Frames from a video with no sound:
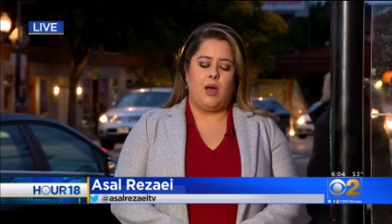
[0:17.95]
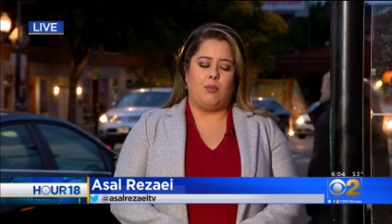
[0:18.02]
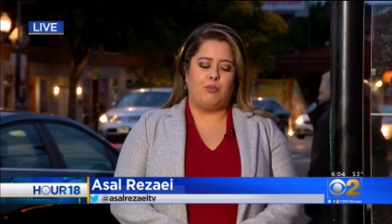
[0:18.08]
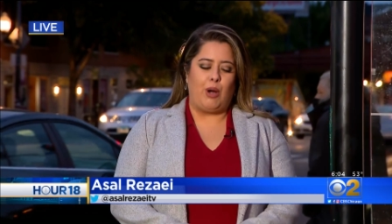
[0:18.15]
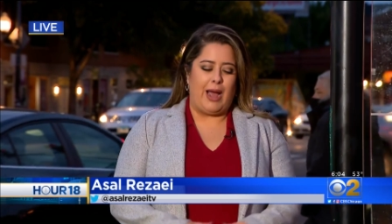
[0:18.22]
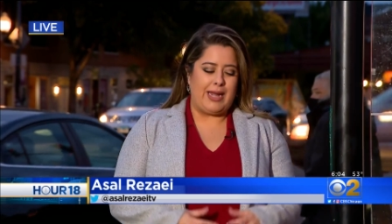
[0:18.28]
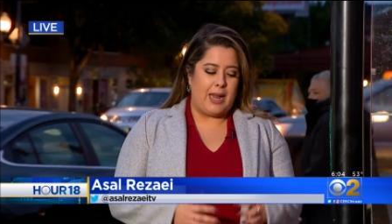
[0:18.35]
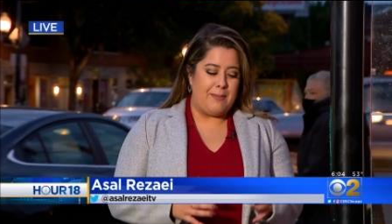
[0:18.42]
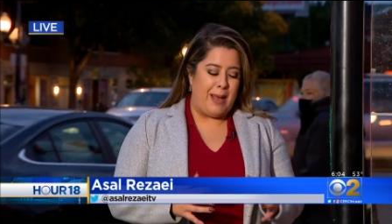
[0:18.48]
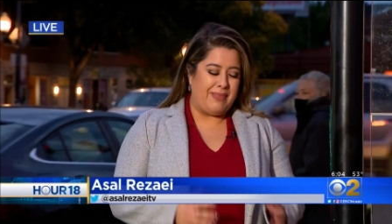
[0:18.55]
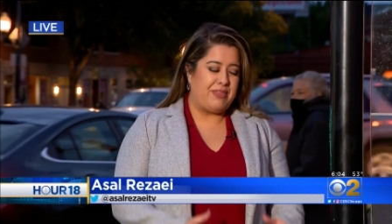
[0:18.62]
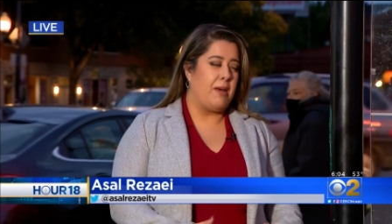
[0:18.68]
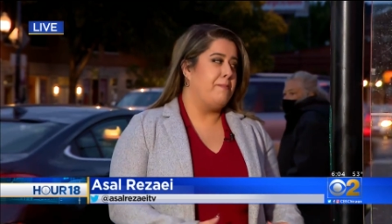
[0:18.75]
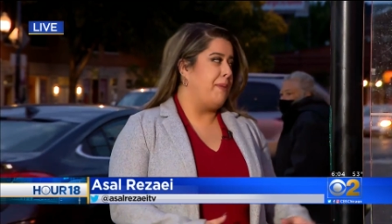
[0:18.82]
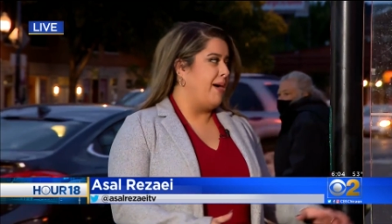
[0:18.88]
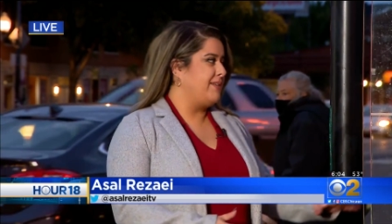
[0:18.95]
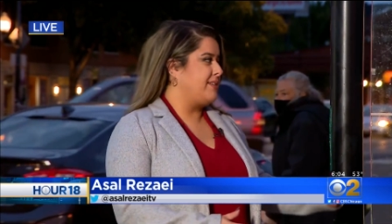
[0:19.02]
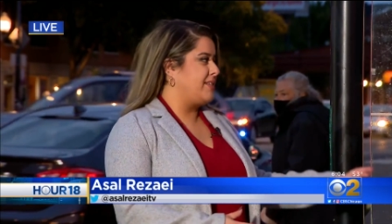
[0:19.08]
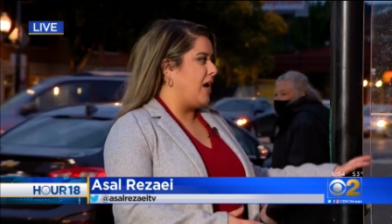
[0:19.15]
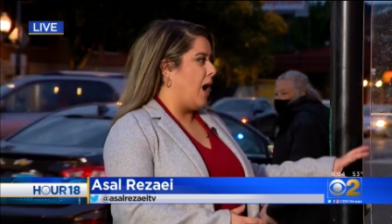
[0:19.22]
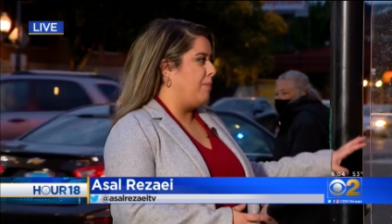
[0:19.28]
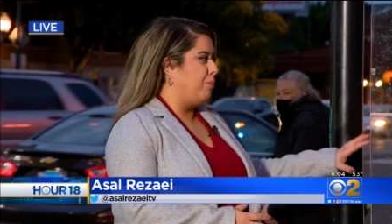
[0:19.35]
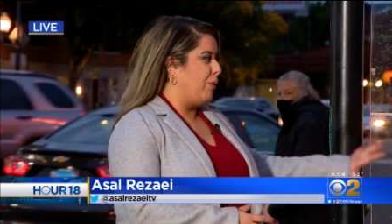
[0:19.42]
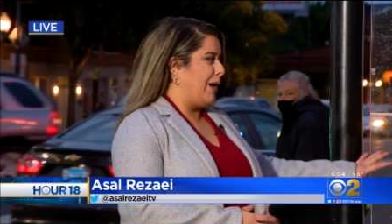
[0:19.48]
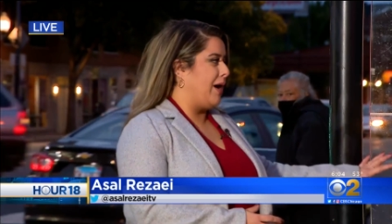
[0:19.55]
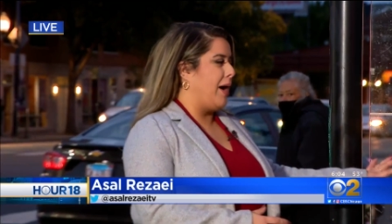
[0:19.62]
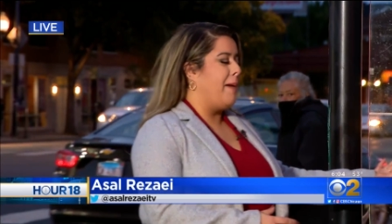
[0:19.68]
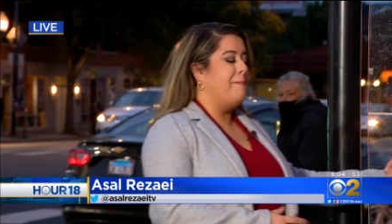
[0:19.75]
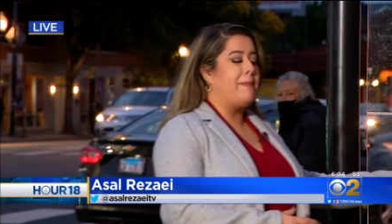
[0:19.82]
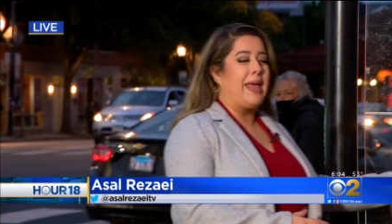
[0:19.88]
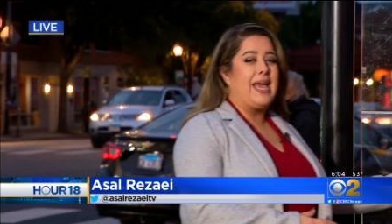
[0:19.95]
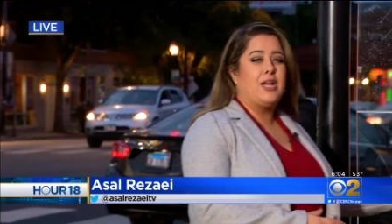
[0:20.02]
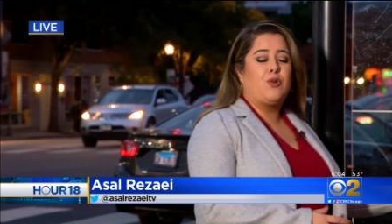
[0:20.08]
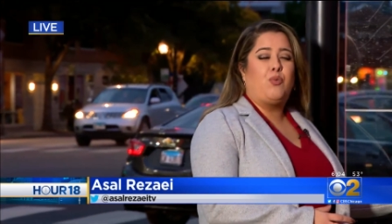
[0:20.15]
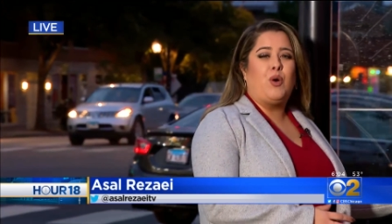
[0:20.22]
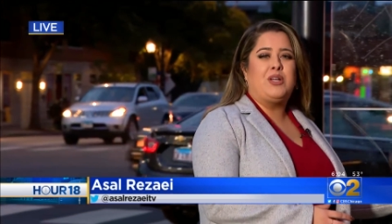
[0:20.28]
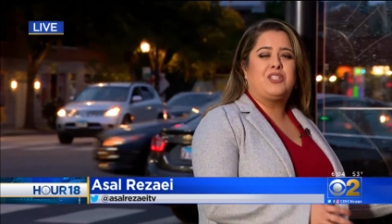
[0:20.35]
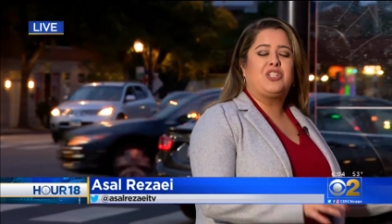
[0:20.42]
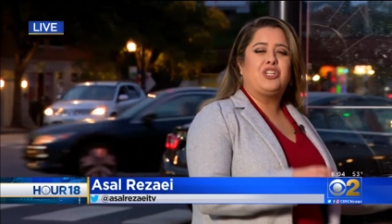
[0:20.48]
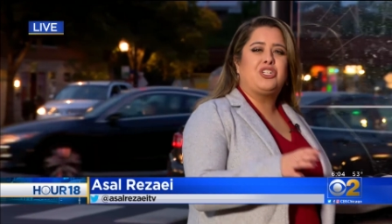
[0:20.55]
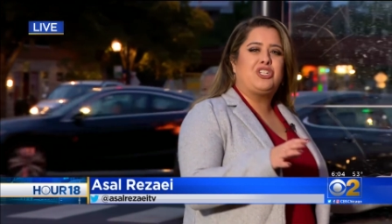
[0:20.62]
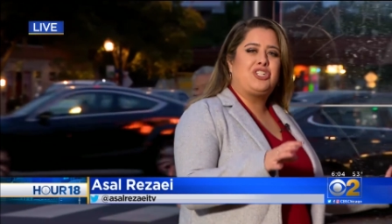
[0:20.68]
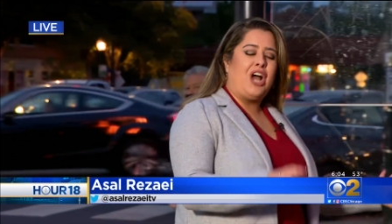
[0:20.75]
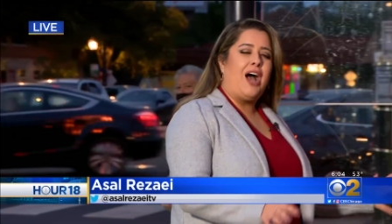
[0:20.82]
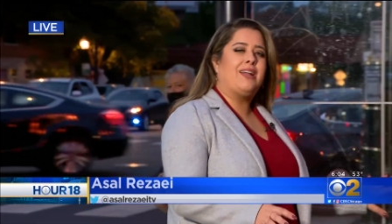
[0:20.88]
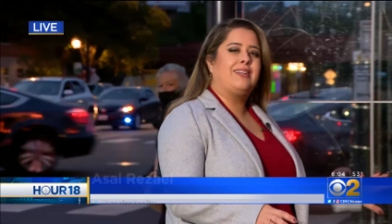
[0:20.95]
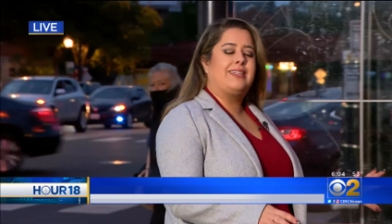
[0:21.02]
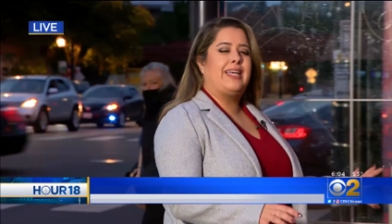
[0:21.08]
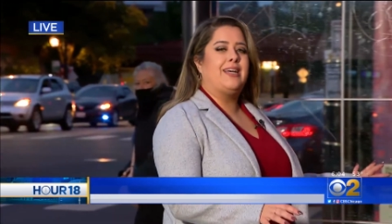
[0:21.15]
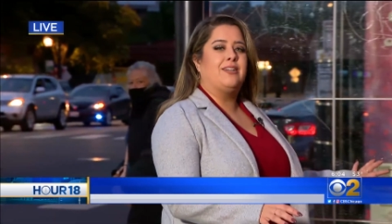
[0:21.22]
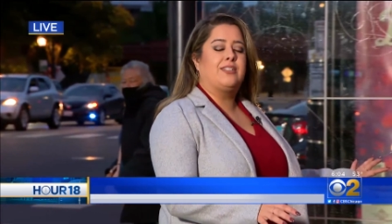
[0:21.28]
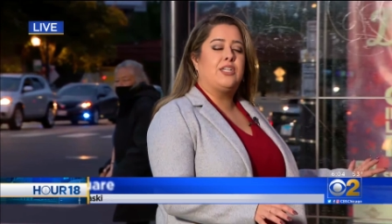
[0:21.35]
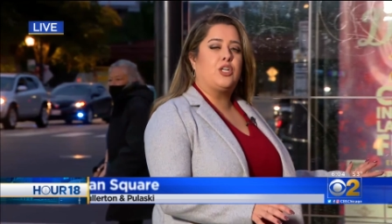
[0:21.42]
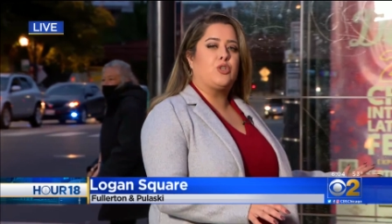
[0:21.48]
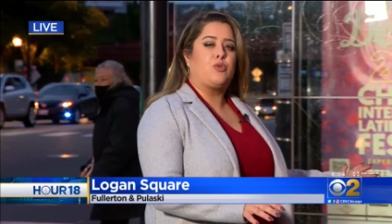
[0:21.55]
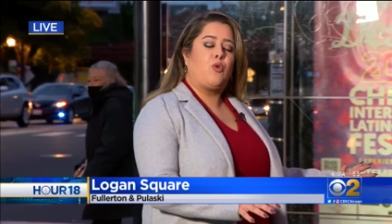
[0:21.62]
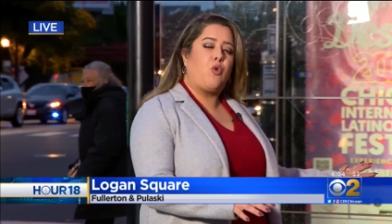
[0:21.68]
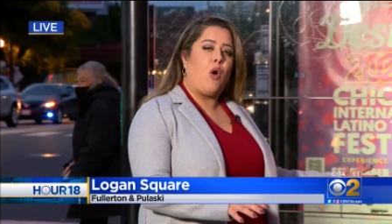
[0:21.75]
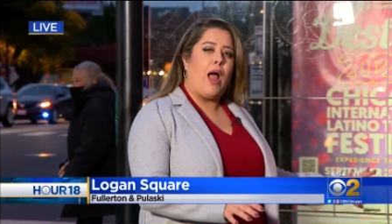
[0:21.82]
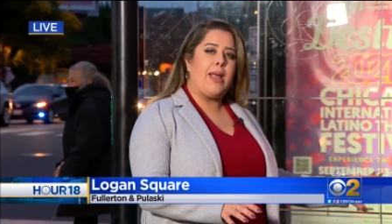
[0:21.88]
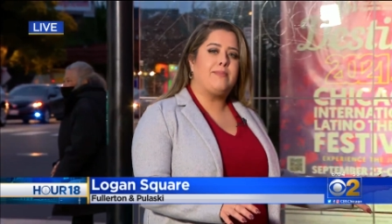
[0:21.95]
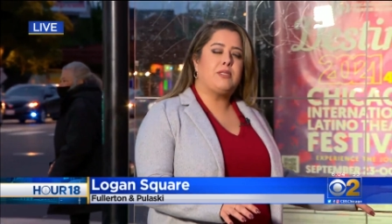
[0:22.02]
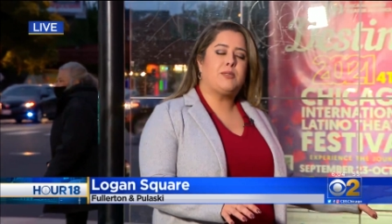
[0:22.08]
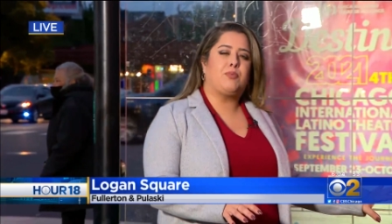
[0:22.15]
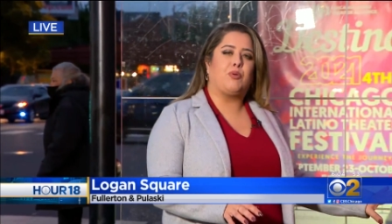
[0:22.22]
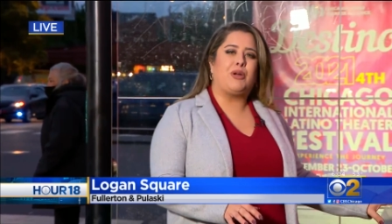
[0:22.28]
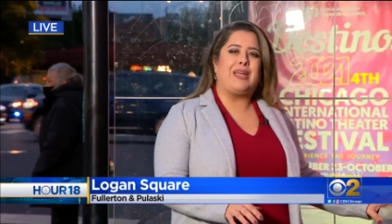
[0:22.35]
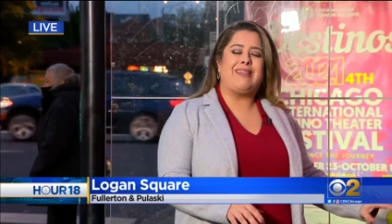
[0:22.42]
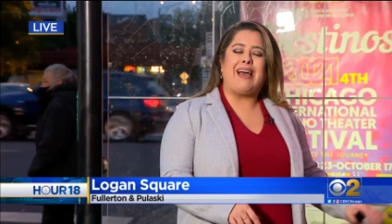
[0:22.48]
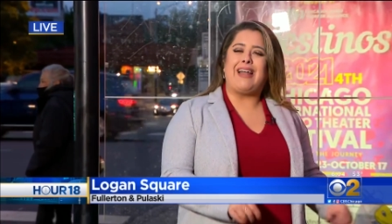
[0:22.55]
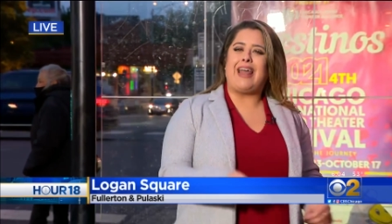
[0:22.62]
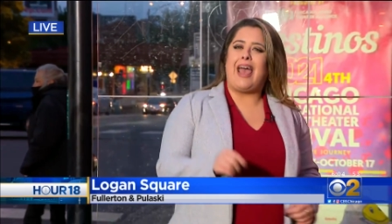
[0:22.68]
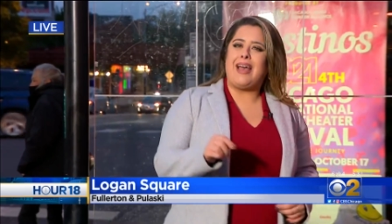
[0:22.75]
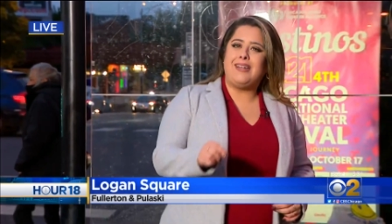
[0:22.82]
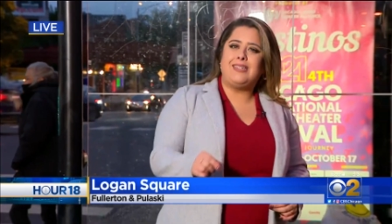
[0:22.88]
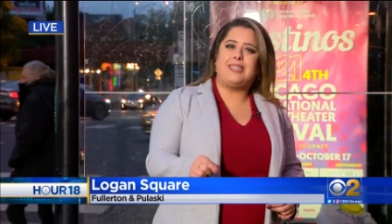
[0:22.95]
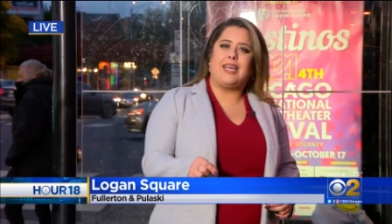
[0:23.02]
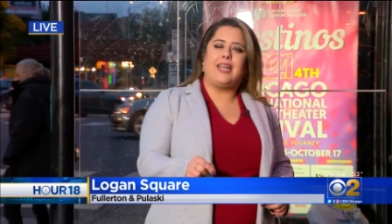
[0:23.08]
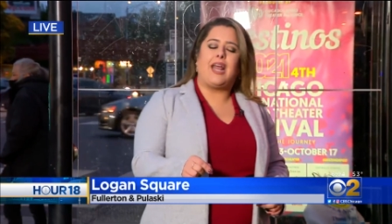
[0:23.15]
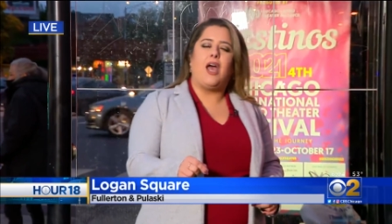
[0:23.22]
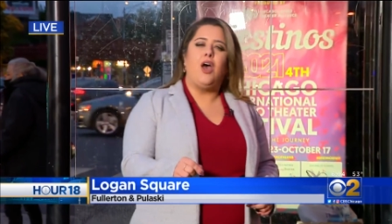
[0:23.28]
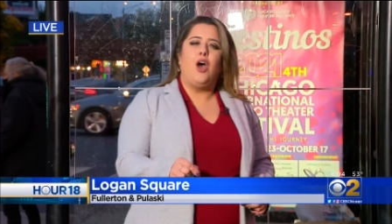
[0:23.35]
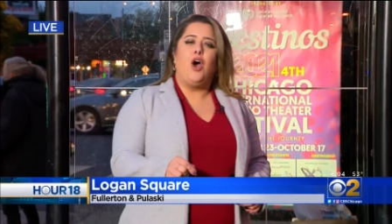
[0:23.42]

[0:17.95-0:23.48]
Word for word: Brad, I'm at the bus stop where a man was shot and killed in a crime spree that ended